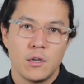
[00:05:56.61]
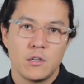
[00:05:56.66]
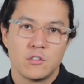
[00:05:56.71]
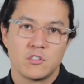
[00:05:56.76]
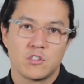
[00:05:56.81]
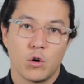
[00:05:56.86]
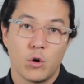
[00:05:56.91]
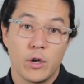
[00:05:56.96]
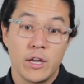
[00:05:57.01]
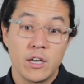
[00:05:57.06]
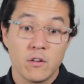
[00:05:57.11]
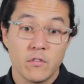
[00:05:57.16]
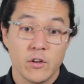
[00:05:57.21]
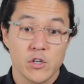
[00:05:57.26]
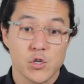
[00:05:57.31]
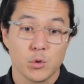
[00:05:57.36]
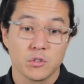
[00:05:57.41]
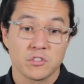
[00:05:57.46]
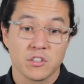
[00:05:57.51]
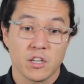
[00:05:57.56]
so
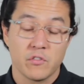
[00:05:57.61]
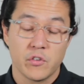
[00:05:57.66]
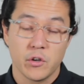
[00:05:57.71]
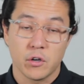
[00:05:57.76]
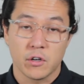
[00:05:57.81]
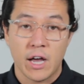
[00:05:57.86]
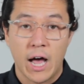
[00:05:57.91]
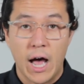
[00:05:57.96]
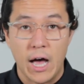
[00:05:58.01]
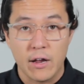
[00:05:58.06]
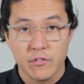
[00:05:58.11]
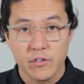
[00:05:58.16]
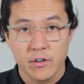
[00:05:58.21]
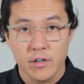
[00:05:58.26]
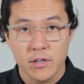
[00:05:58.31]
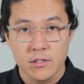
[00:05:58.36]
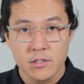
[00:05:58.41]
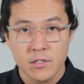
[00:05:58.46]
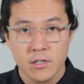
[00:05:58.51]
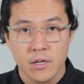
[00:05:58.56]
individuals can feel
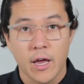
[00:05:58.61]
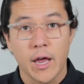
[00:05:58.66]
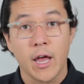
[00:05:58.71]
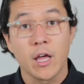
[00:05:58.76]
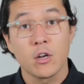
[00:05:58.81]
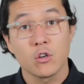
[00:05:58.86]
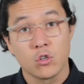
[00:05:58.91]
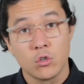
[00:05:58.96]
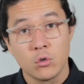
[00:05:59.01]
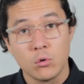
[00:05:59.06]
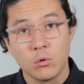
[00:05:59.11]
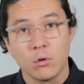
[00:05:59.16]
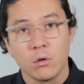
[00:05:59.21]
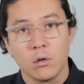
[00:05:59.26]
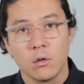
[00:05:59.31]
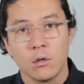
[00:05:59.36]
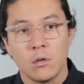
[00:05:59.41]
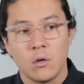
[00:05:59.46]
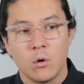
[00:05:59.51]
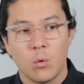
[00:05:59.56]
confident and
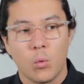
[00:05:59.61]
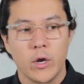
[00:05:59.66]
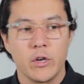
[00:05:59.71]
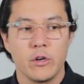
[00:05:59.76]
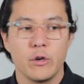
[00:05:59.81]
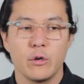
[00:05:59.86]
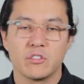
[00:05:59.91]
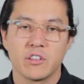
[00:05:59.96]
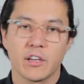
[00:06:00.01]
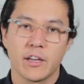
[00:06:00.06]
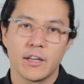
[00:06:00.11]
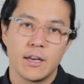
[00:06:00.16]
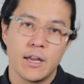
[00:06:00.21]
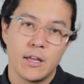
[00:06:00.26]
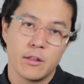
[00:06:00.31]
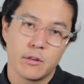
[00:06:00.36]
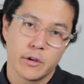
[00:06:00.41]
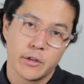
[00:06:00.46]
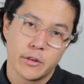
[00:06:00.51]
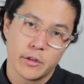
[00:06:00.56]
cool when using it
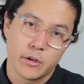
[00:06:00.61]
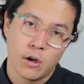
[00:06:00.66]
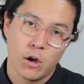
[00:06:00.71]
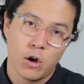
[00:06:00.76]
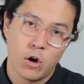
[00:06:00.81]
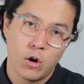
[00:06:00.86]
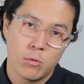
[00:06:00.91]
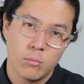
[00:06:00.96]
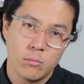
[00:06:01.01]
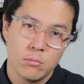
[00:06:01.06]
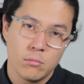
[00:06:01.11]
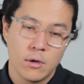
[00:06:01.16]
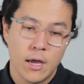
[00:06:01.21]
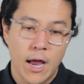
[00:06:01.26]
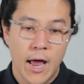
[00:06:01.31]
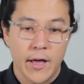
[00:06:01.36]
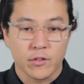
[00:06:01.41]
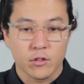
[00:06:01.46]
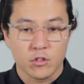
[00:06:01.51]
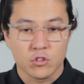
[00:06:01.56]
either in their home,
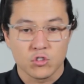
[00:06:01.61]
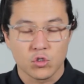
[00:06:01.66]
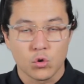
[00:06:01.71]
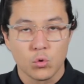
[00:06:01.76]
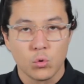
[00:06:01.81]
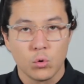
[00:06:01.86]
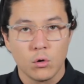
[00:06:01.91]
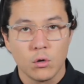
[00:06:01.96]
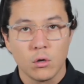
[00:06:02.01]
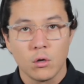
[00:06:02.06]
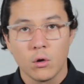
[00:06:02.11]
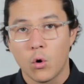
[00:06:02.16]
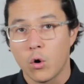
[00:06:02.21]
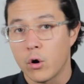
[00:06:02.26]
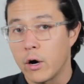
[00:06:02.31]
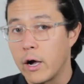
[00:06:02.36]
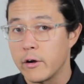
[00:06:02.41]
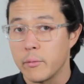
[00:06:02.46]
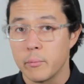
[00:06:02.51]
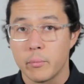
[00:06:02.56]
at their school,
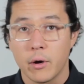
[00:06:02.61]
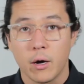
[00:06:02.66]
or out in